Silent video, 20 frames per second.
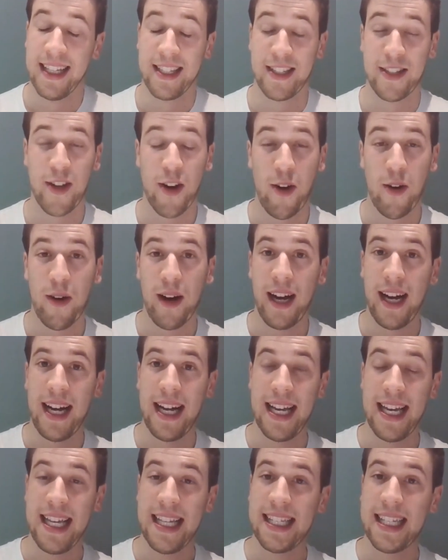So
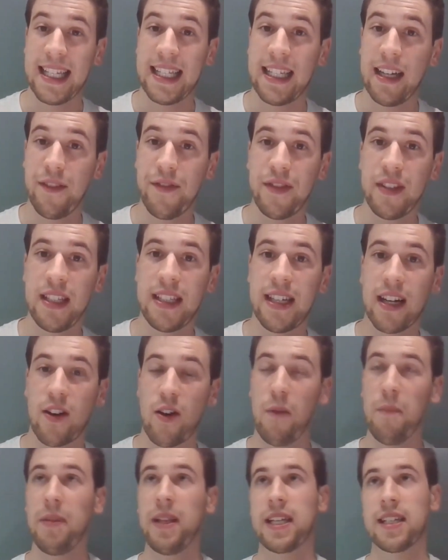it's a
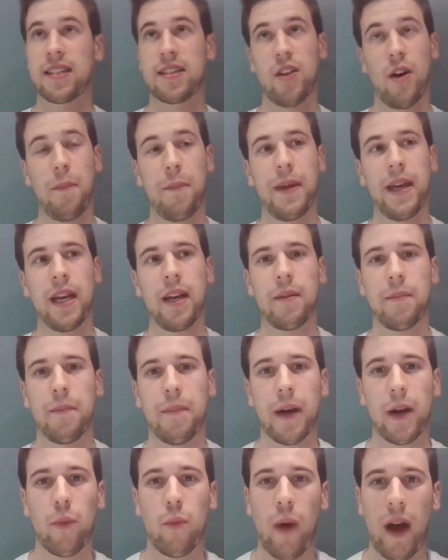complex topic,
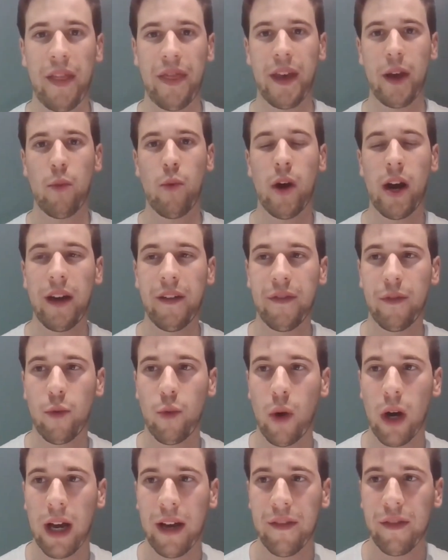but I think what
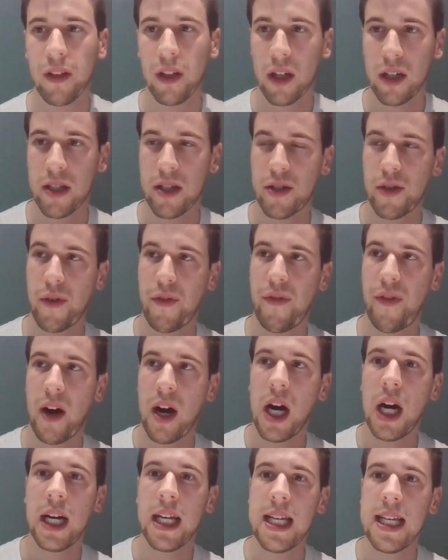I've learned so
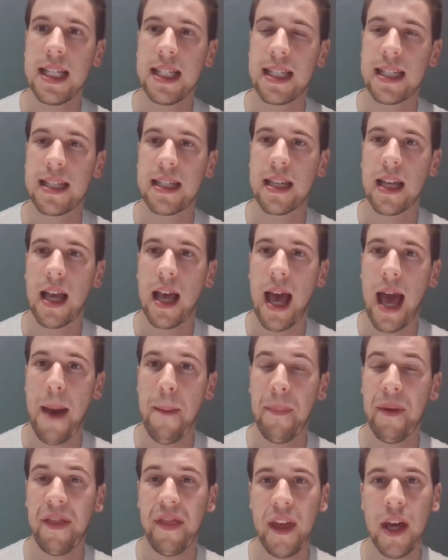far is
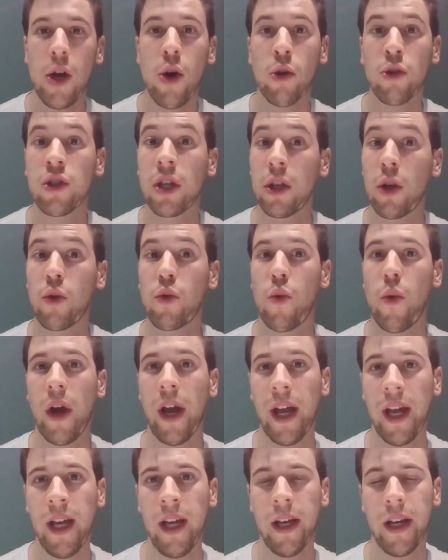empathy goes a long
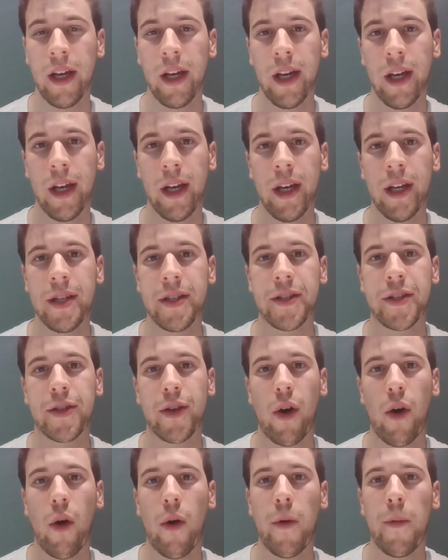way.
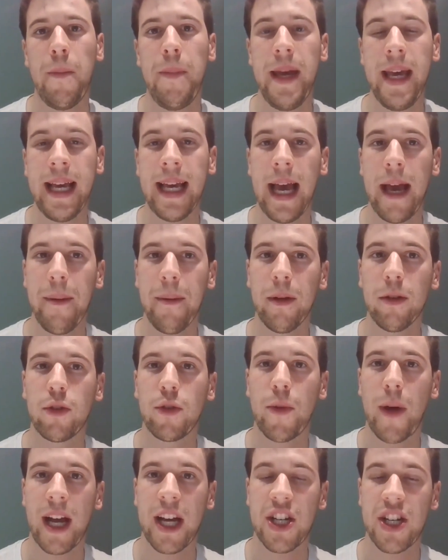So being able
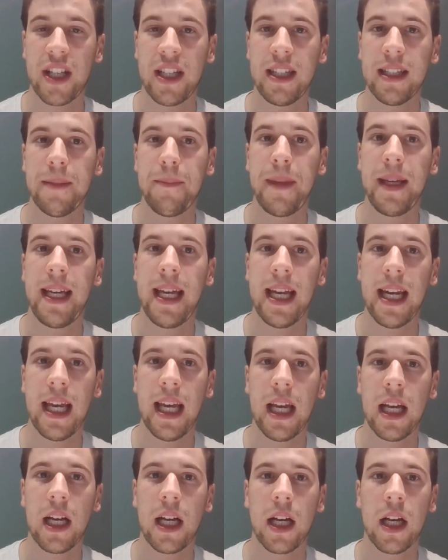to actually in the
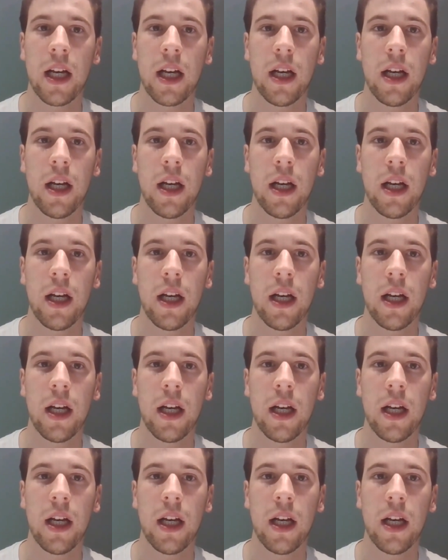beginning